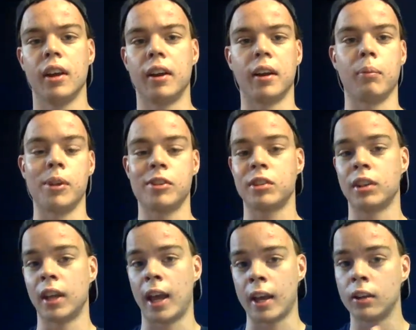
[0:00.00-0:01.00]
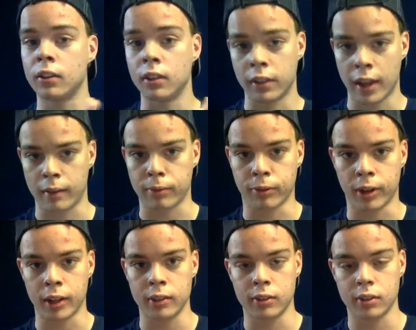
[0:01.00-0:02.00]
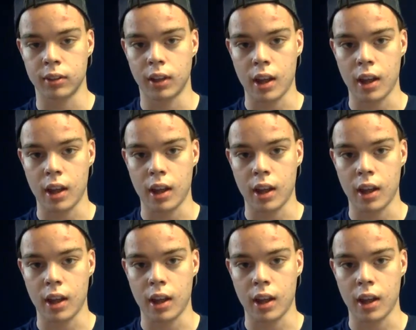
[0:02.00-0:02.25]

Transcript: And I basically edited that font